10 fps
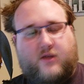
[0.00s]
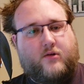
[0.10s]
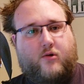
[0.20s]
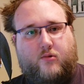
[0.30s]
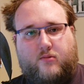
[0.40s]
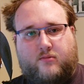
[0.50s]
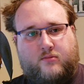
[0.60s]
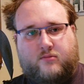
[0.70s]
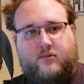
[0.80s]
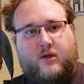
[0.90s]
Go
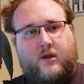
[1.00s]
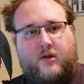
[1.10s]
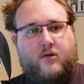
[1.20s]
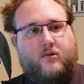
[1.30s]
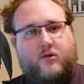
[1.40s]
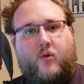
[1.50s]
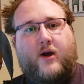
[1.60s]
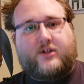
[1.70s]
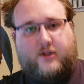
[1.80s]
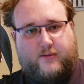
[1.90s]

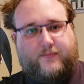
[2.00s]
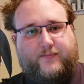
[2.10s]
watch it.